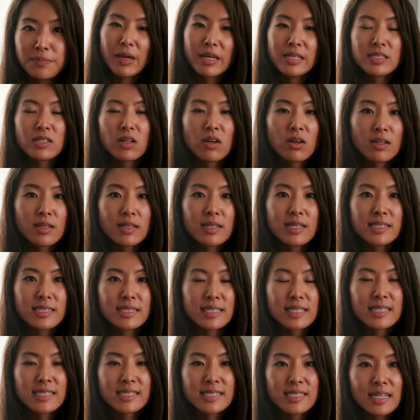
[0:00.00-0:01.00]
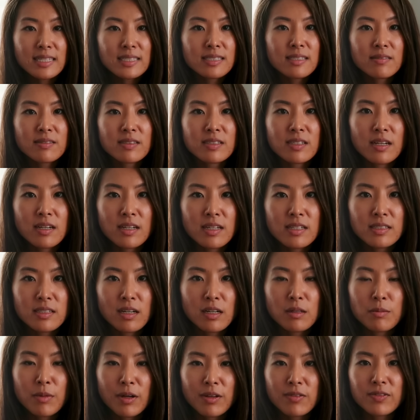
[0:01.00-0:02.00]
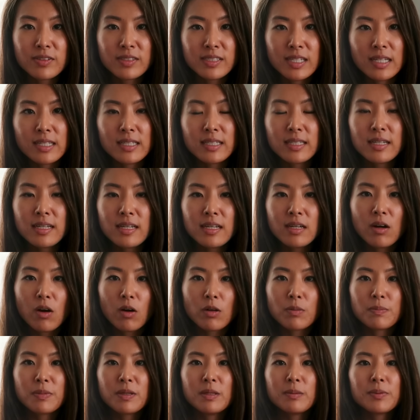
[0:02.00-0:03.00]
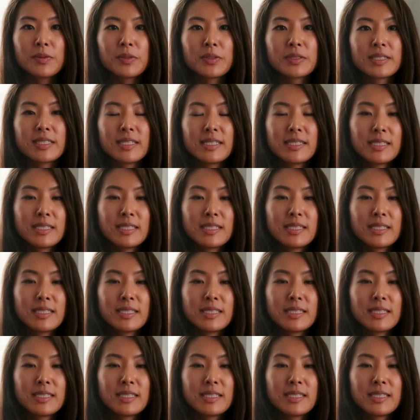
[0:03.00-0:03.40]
Based on this extensive study done by Fidelity on people's